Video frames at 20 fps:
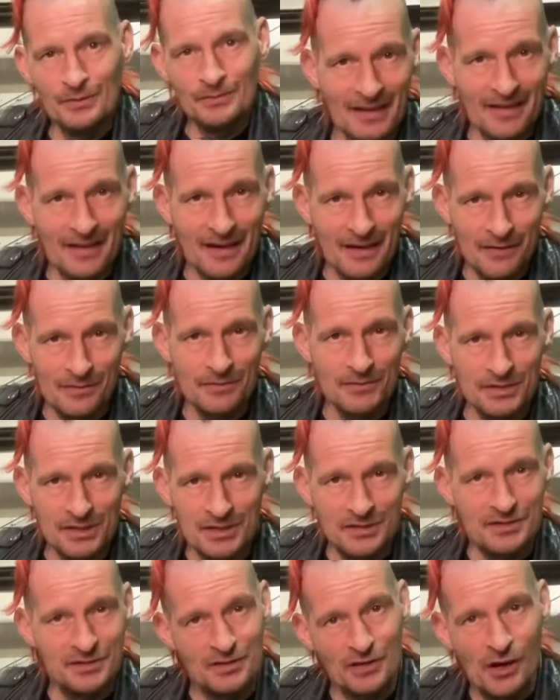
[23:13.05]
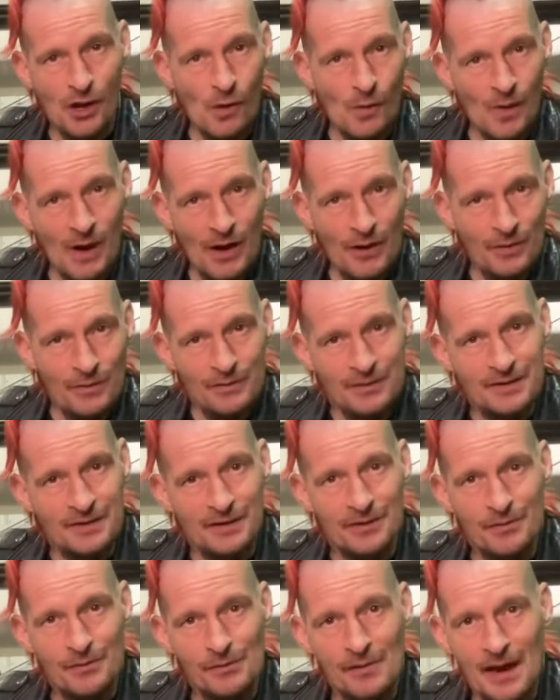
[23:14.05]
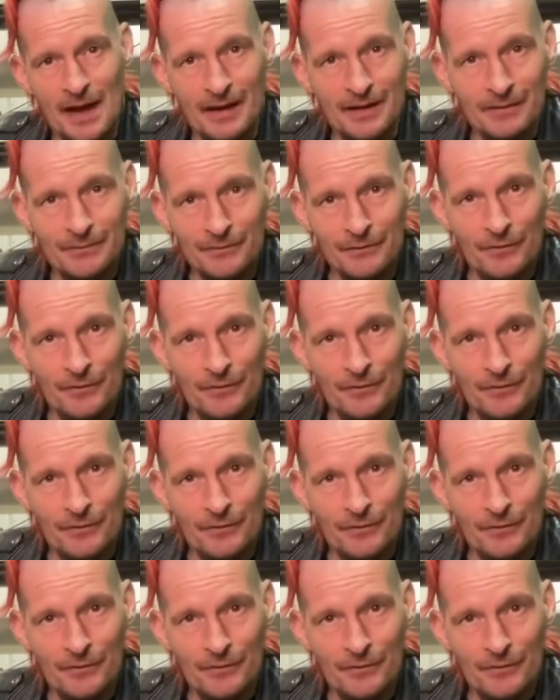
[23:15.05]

They don't just go out into a random